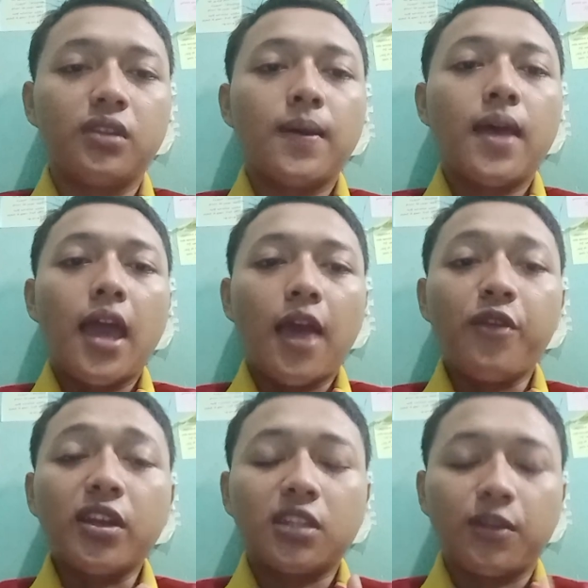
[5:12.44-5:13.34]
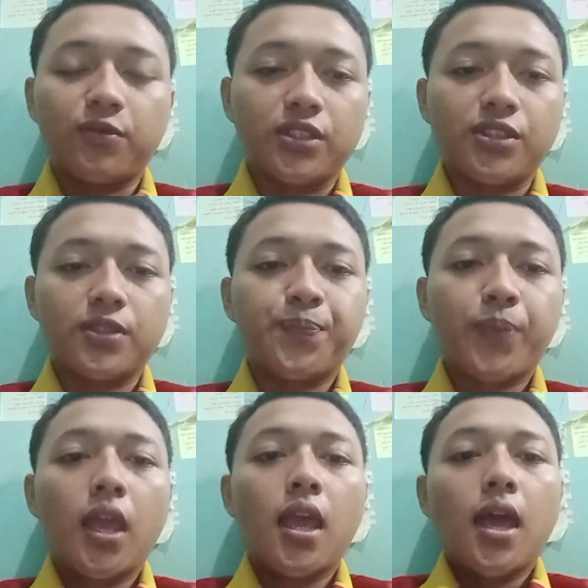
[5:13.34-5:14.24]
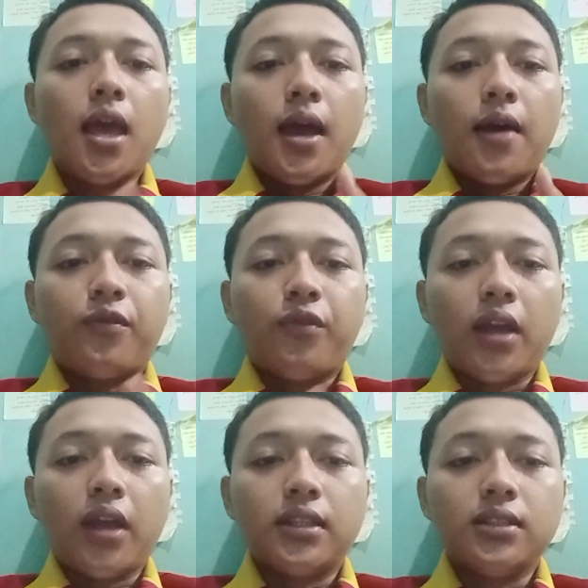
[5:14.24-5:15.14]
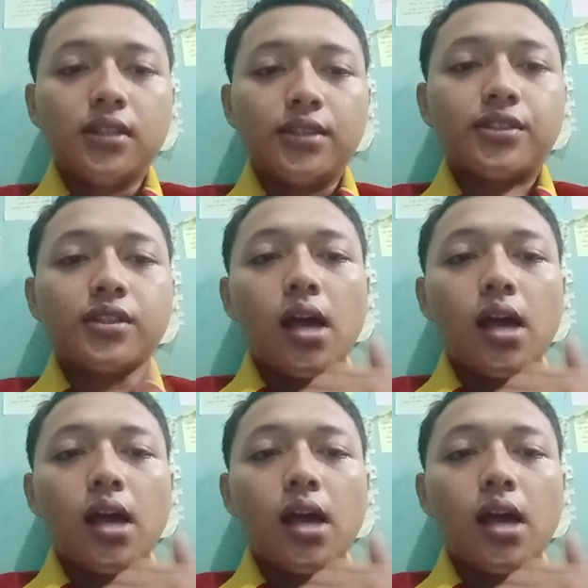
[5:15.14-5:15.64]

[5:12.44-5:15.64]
Effectiveness. Finiteness.